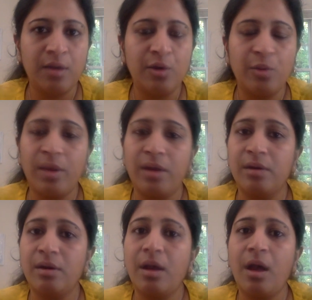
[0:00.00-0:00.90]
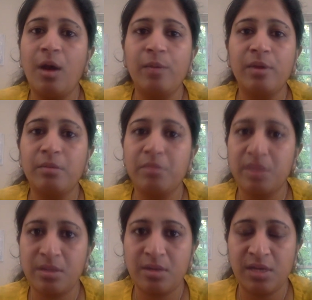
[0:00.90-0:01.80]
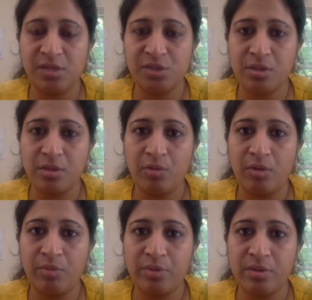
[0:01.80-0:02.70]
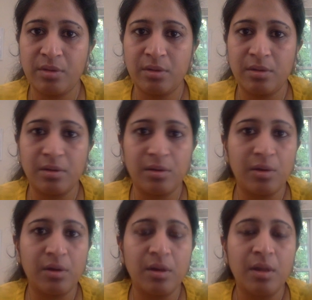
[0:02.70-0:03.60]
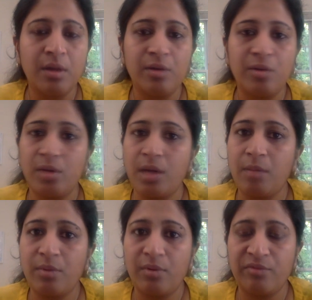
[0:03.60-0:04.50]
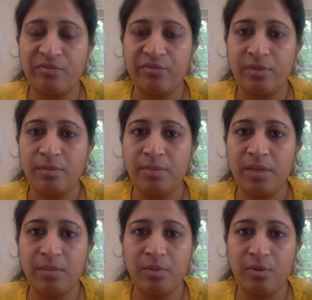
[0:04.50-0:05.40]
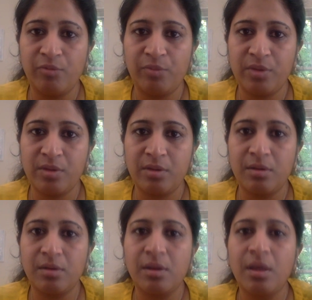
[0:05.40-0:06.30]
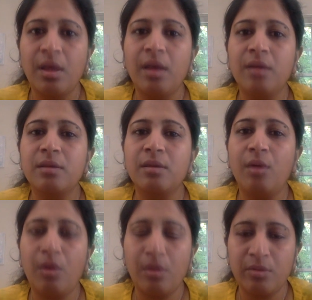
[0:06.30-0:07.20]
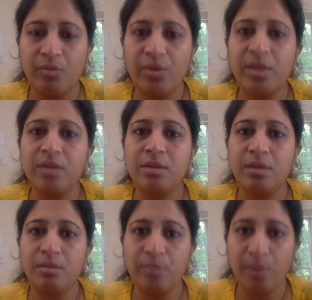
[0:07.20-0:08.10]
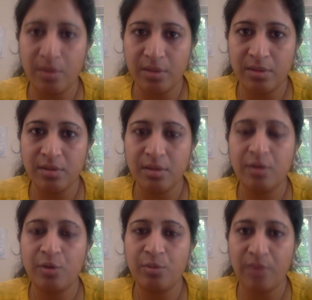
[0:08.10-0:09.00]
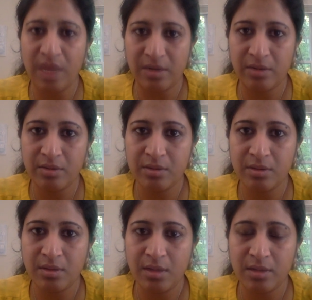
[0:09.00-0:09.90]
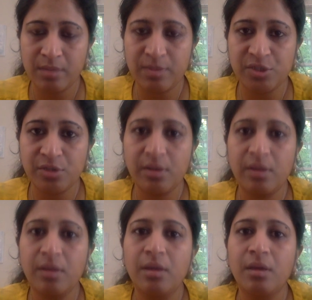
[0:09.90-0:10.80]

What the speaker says: no matter how many big stages you have presented or to a number of people you presented, it's always important to practice, especially